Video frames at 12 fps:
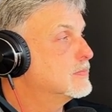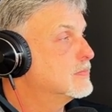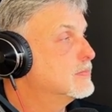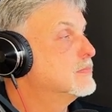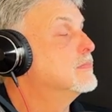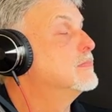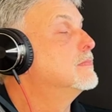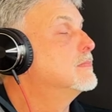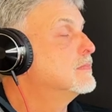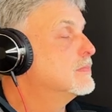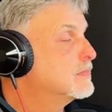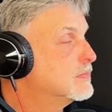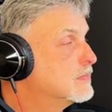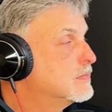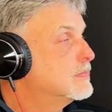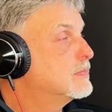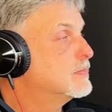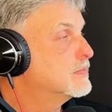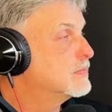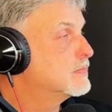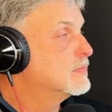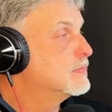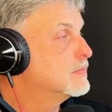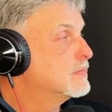
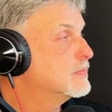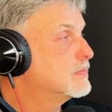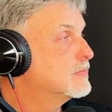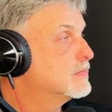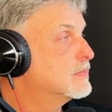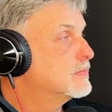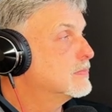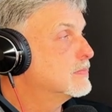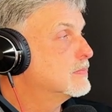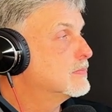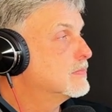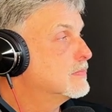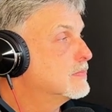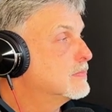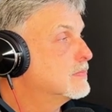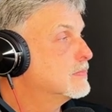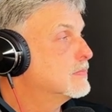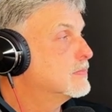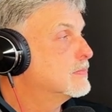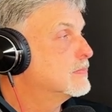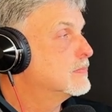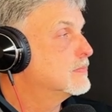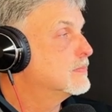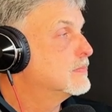
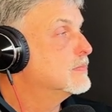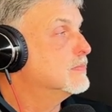(not speaking)